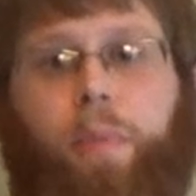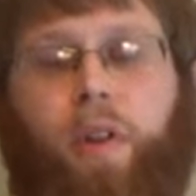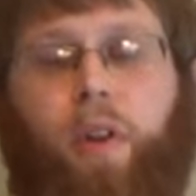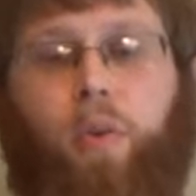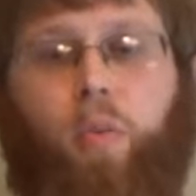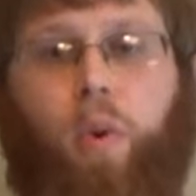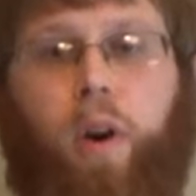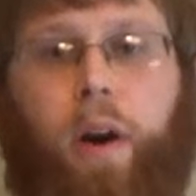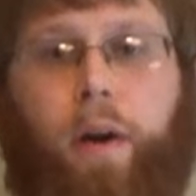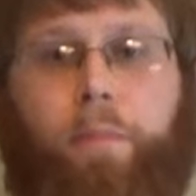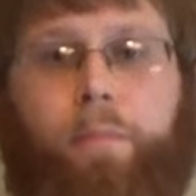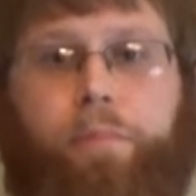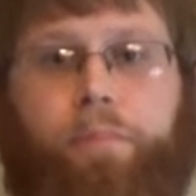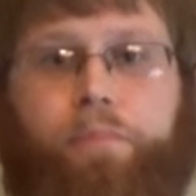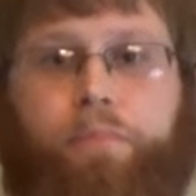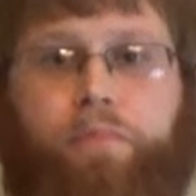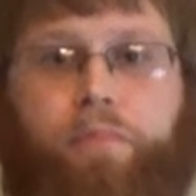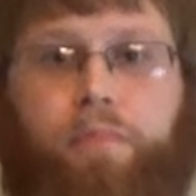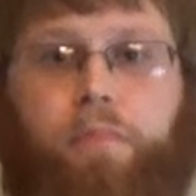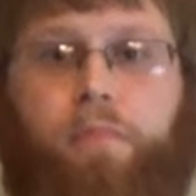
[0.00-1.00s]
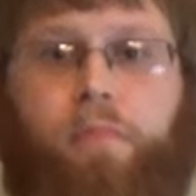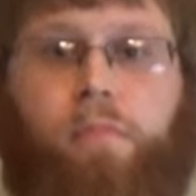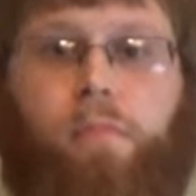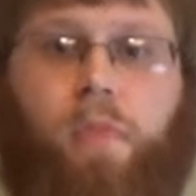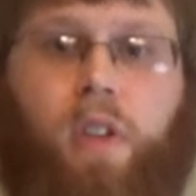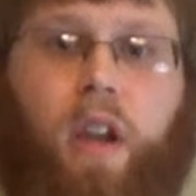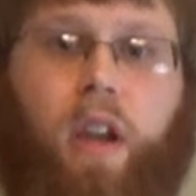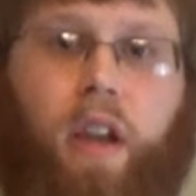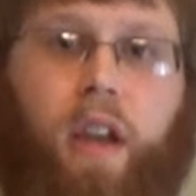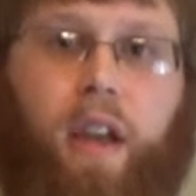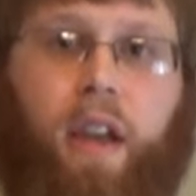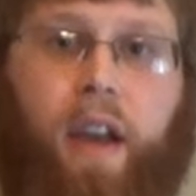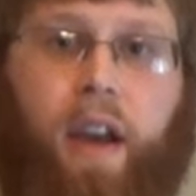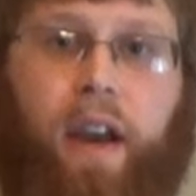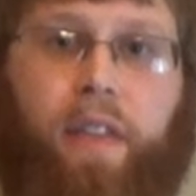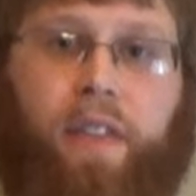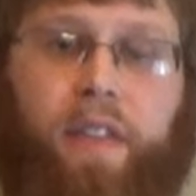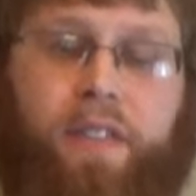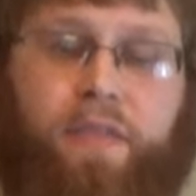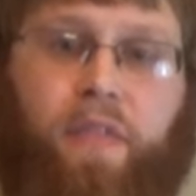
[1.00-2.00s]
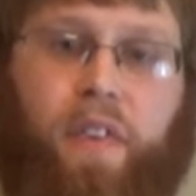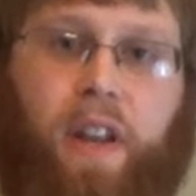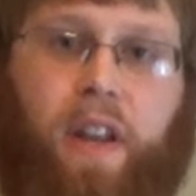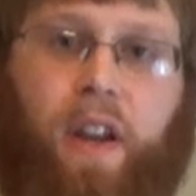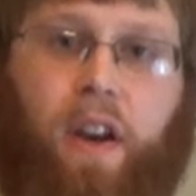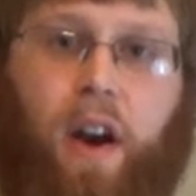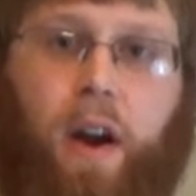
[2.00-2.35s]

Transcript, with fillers: doing well. In this video,